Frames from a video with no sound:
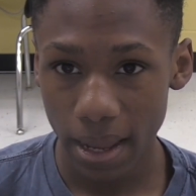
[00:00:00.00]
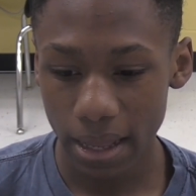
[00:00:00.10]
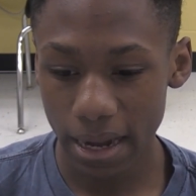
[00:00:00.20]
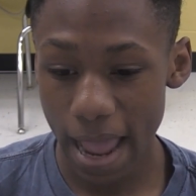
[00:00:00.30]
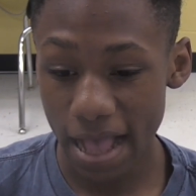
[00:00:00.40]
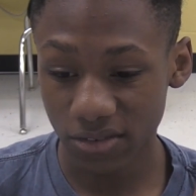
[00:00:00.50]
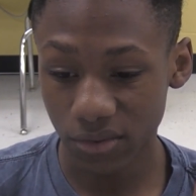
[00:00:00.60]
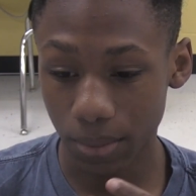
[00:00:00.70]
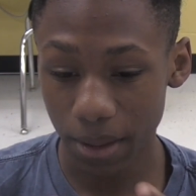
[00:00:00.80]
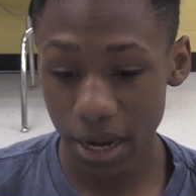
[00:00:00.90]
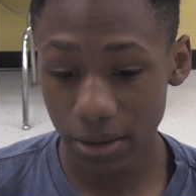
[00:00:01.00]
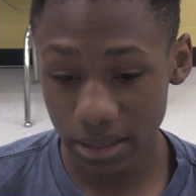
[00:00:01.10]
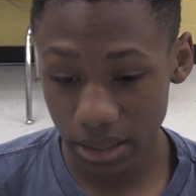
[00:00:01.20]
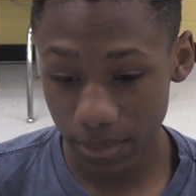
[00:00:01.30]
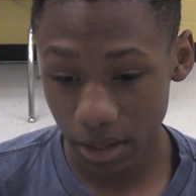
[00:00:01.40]
and it asked for the parent's
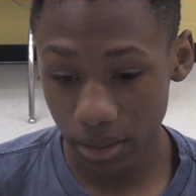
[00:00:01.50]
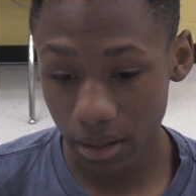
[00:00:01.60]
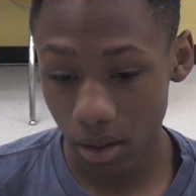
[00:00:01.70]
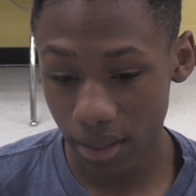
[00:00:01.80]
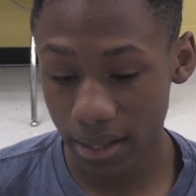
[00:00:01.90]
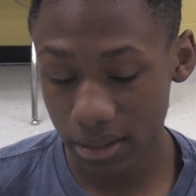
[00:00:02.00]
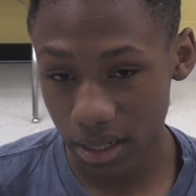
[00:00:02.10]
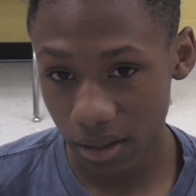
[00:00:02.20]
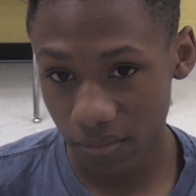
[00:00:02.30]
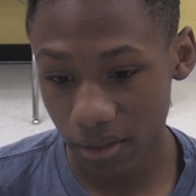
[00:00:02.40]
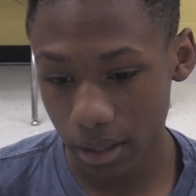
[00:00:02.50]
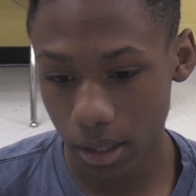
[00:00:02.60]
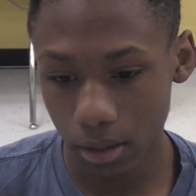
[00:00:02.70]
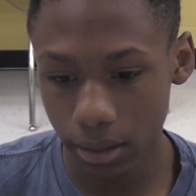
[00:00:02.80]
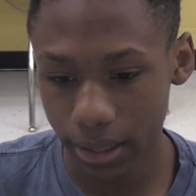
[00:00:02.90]
email and all that stuff. And
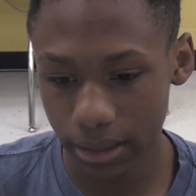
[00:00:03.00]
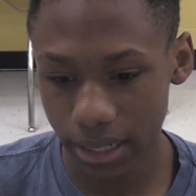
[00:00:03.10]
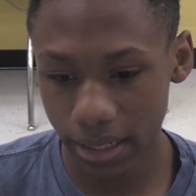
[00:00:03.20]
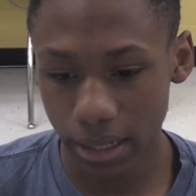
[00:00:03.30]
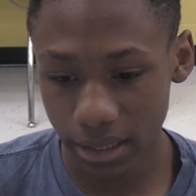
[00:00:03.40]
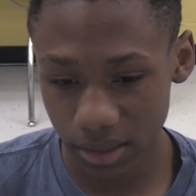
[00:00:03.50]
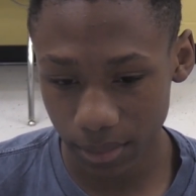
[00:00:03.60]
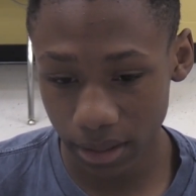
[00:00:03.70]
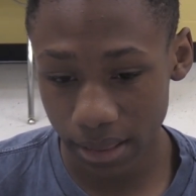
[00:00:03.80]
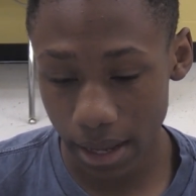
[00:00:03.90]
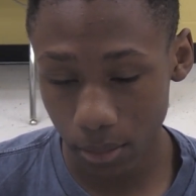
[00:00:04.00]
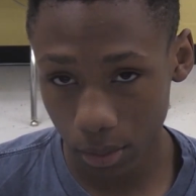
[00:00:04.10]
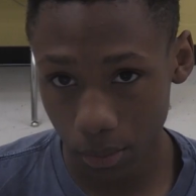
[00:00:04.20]
I'll let Dan explain that real